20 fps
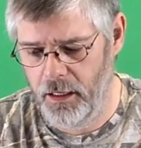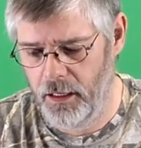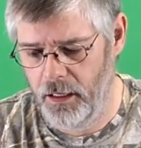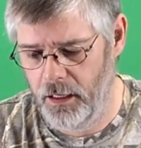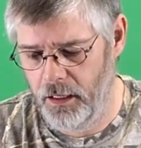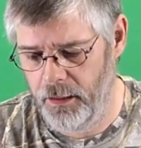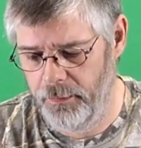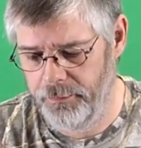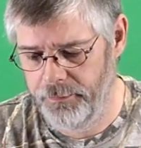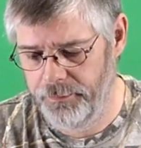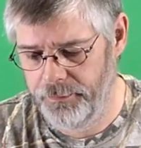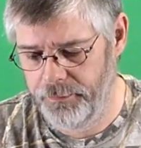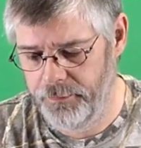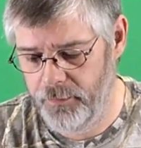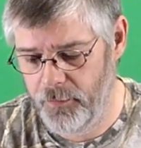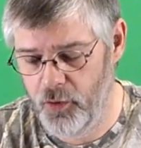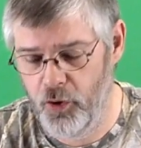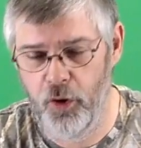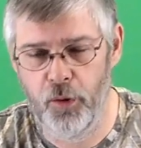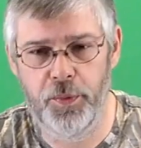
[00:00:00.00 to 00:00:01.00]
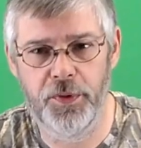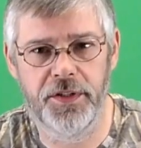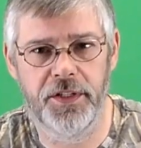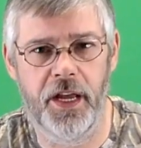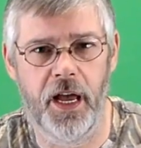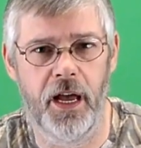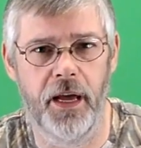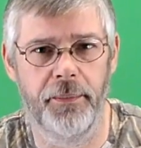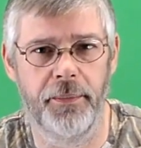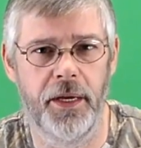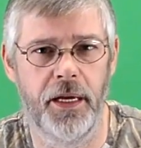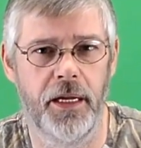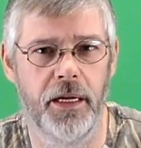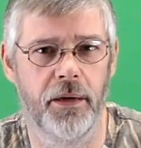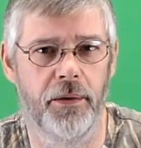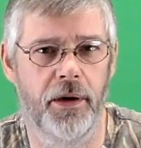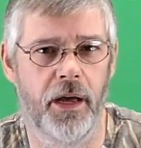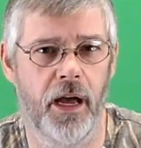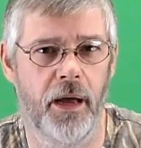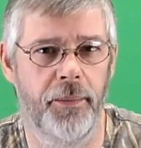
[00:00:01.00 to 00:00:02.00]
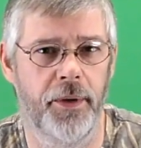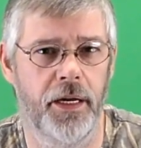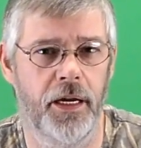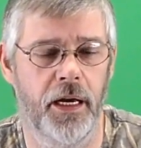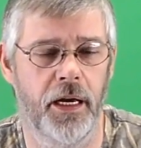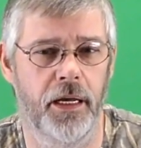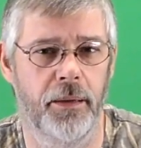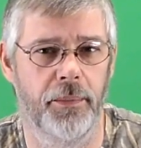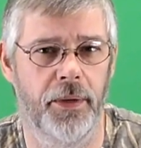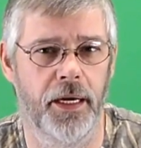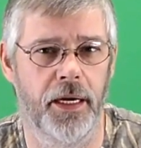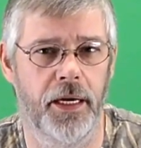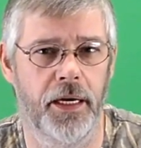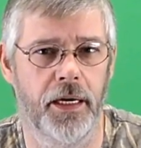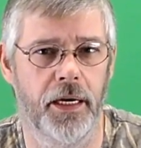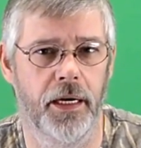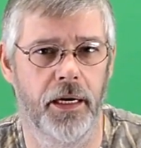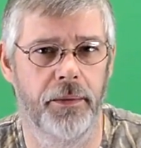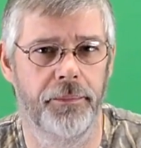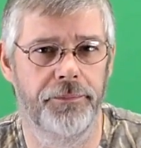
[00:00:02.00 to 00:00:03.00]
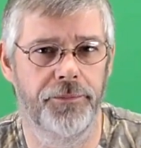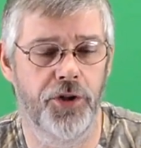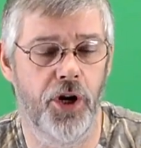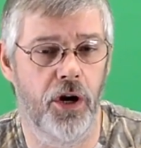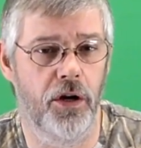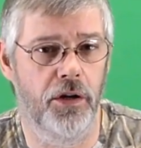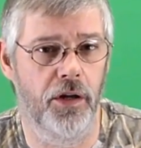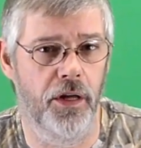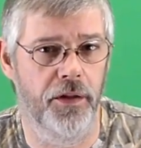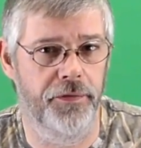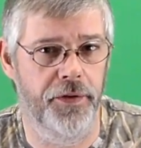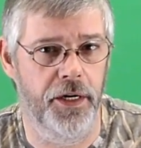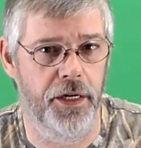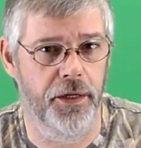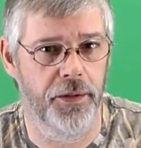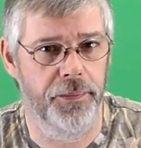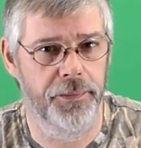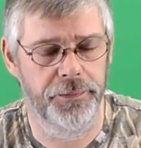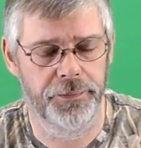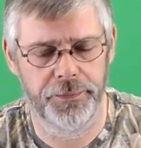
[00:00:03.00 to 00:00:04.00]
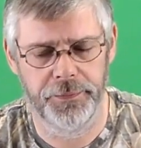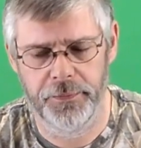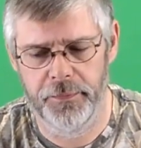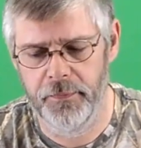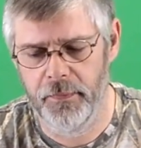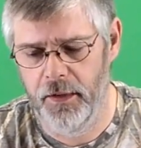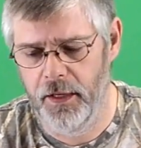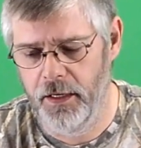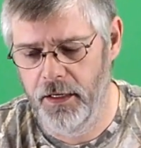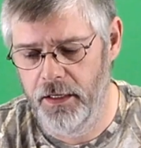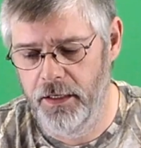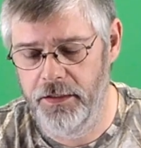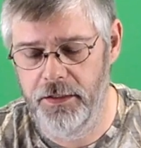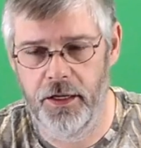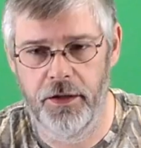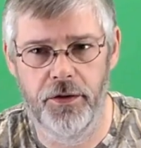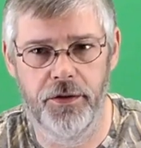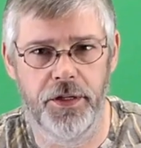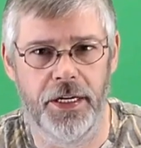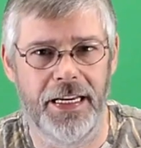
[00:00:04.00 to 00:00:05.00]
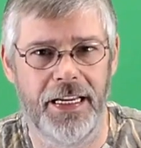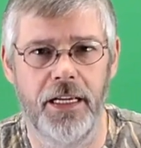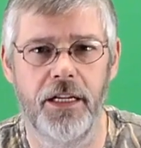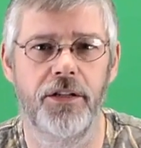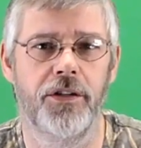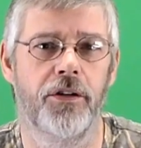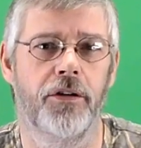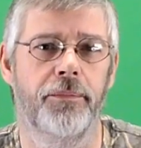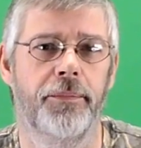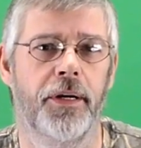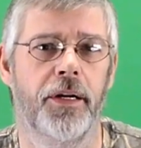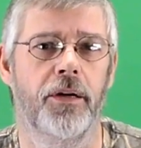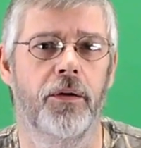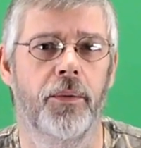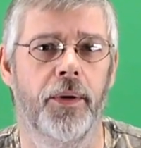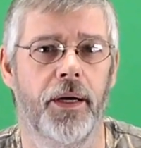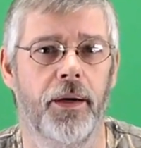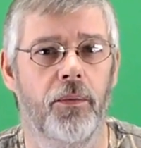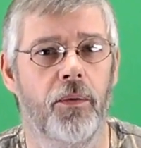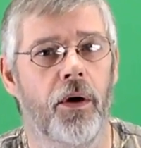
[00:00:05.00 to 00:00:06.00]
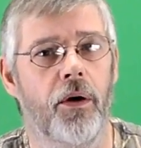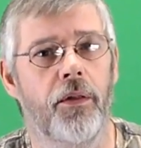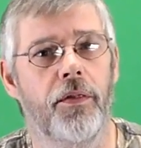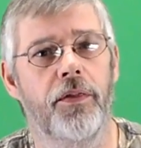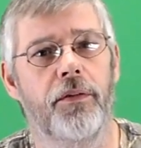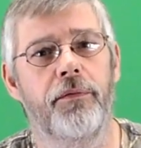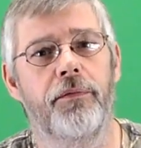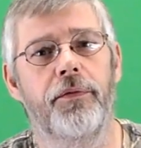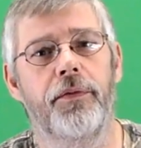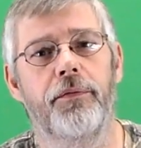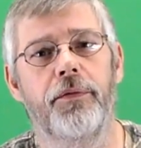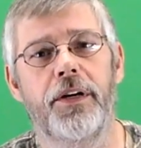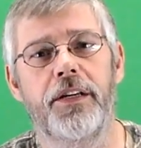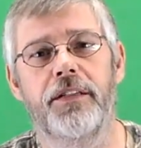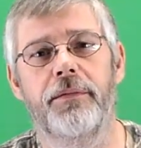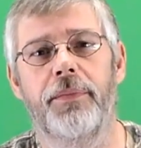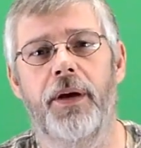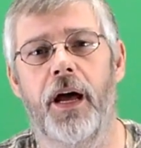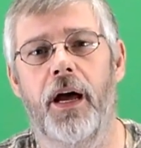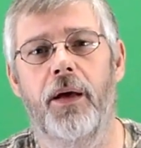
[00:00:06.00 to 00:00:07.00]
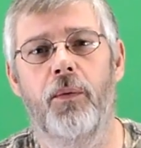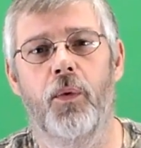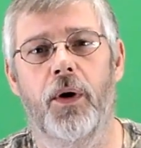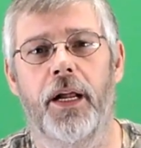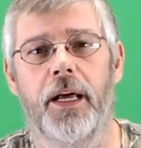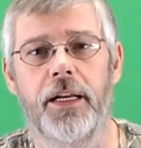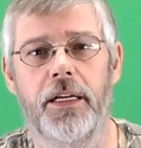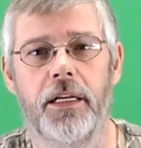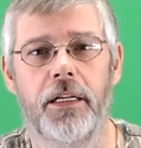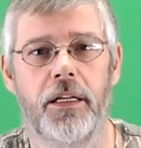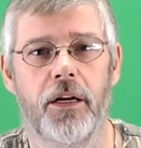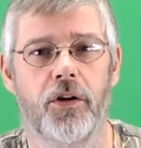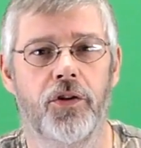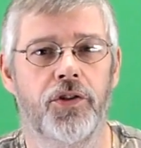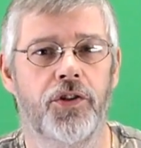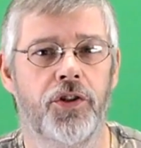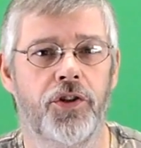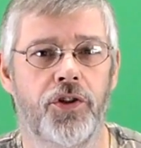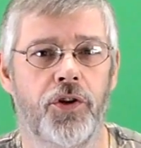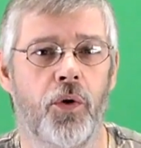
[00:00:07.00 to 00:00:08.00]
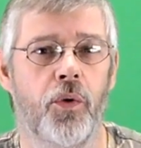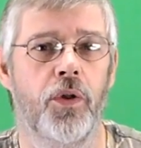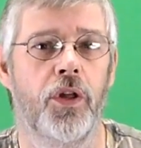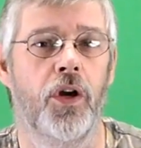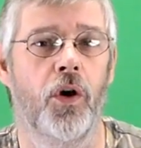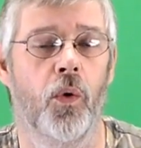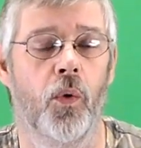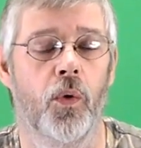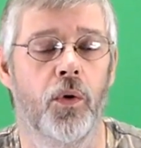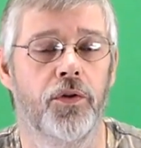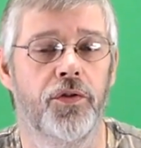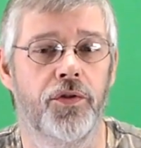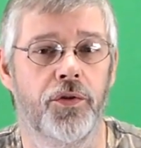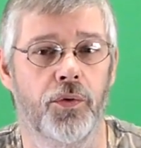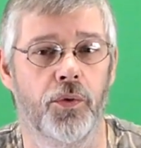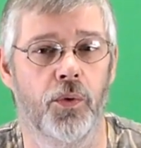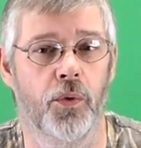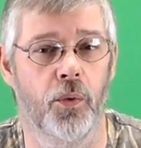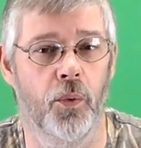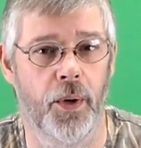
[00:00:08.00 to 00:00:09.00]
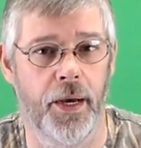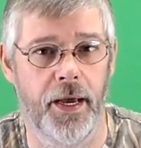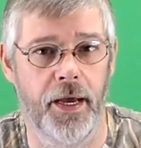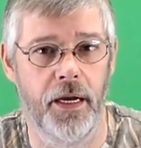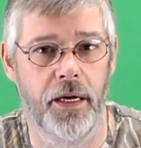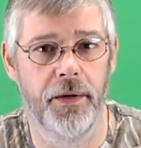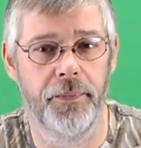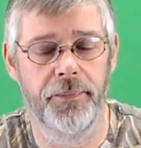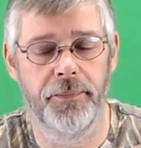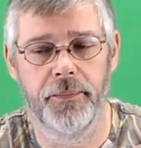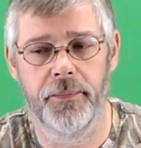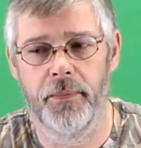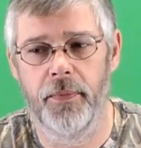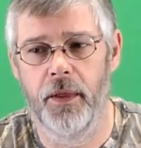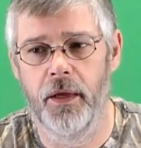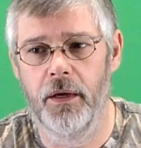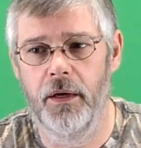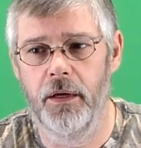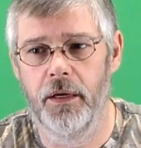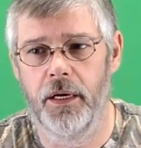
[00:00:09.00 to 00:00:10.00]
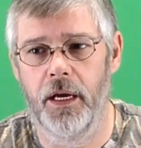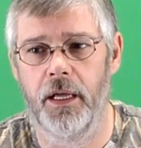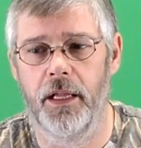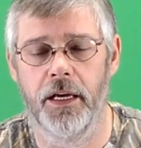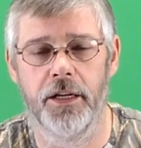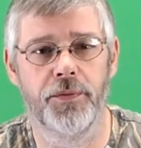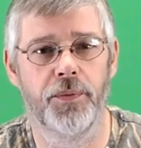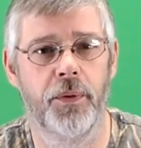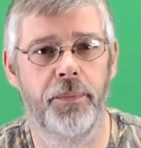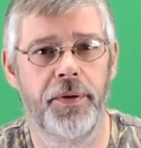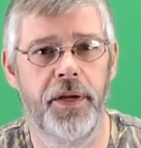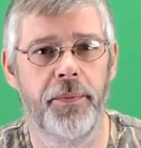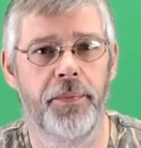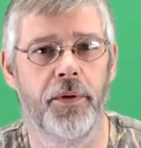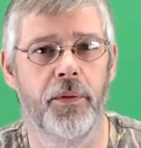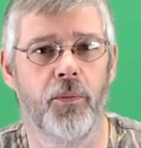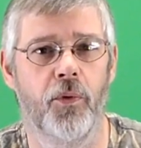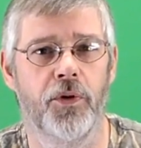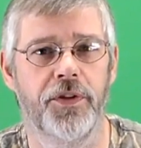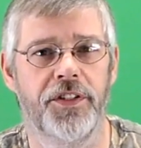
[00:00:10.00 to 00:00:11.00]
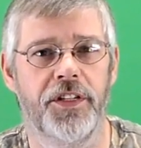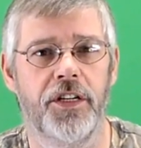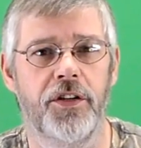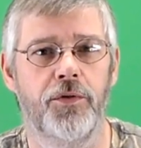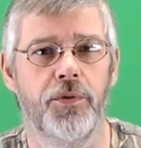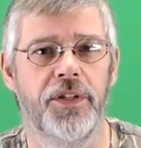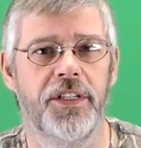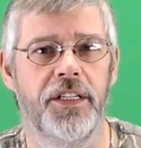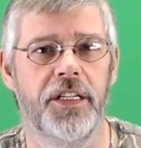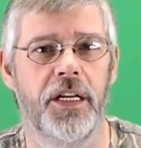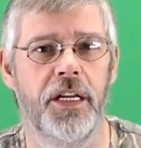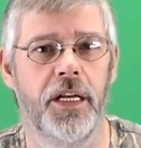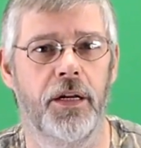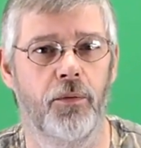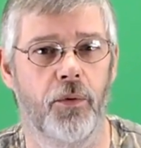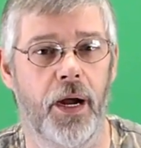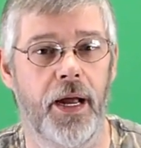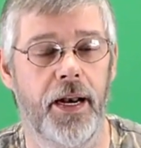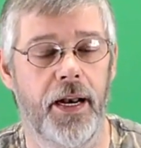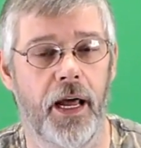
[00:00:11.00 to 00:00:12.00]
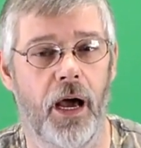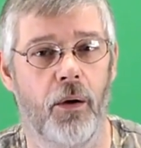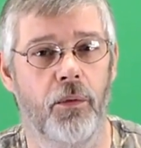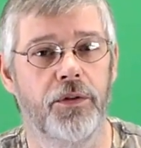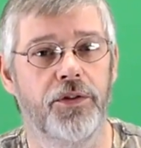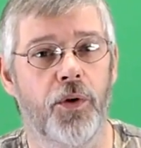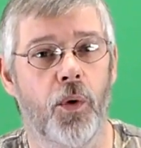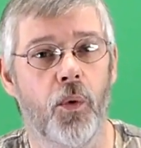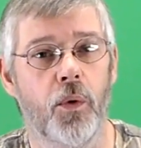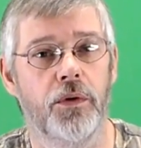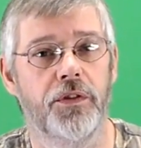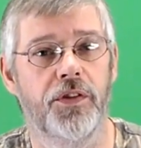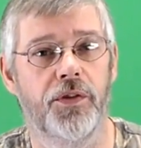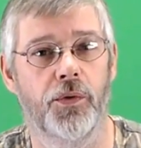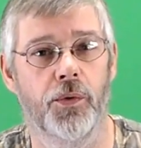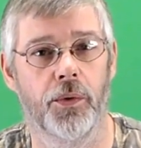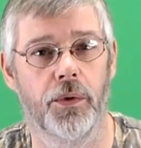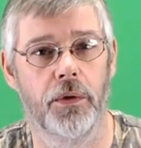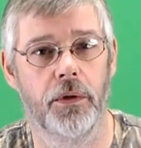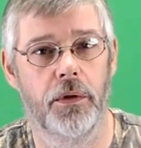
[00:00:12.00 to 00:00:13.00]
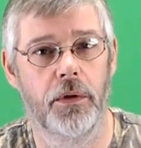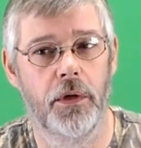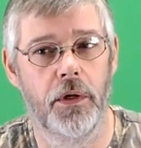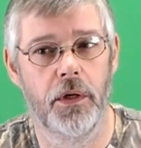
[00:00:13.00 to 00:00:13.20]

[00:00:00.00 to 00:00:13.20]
Hoople's Cat made a comment on my chart cloth video. So there's an easier and better way. Well, the reason behind what I did there is to show the old school way. Okay, that's what people are most interested in right now, is old school.